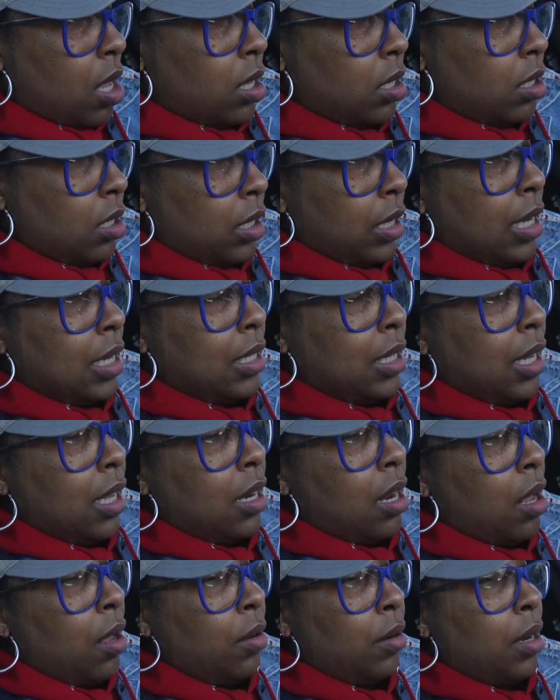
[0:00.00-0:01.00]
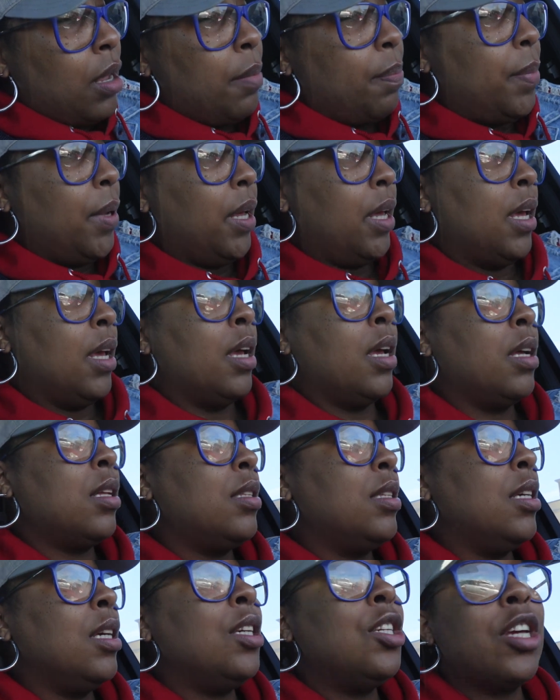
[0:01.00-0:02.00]
So let's get on up in here in
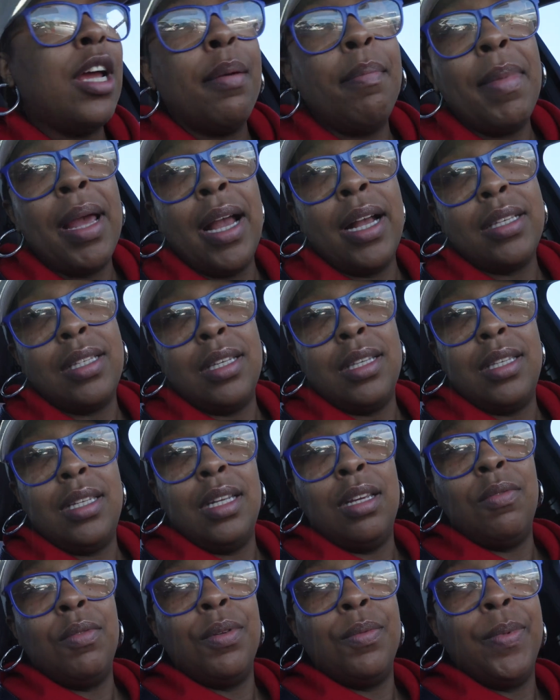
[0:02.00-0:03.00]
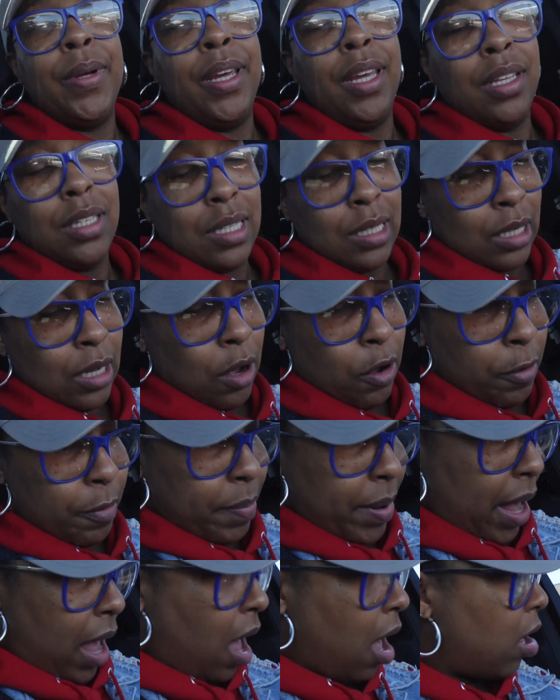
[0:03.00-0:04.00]
T J Maxx and see what we can scope
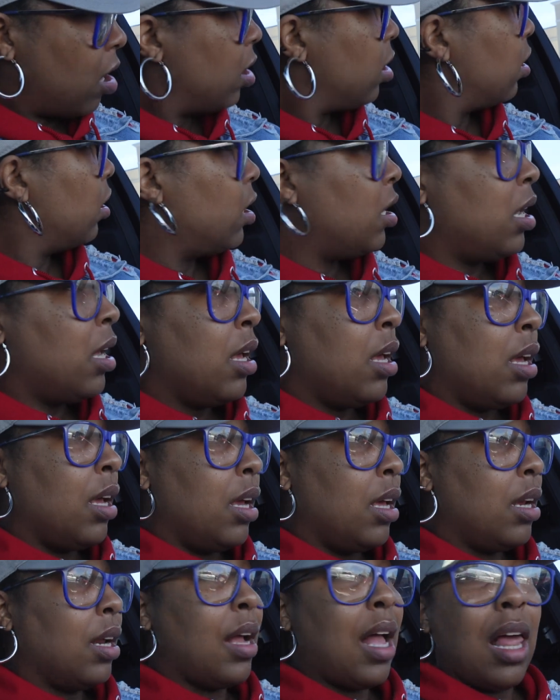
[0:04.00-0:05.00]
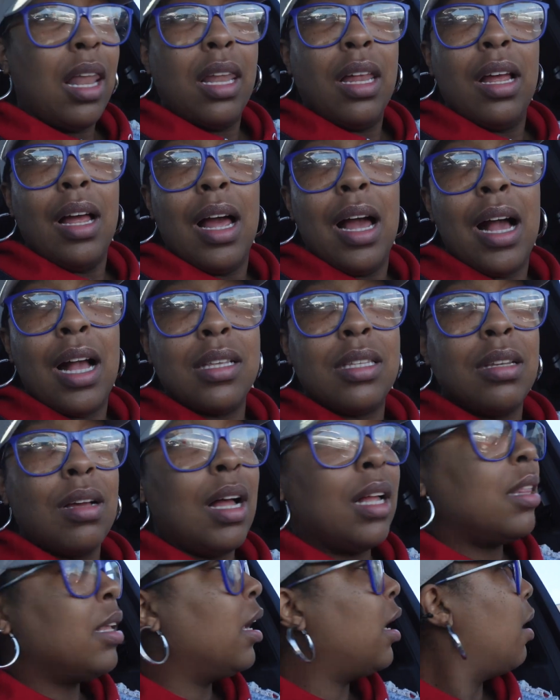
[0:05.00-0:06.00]
out. And it got a little hot, so
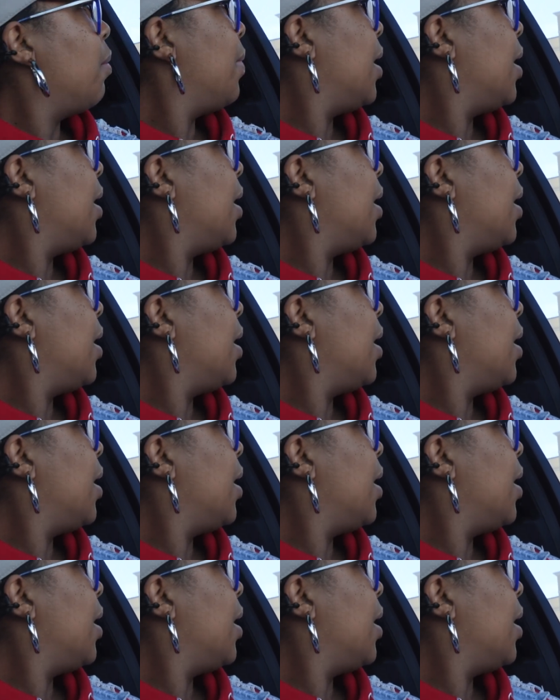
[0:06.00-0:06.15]
I think I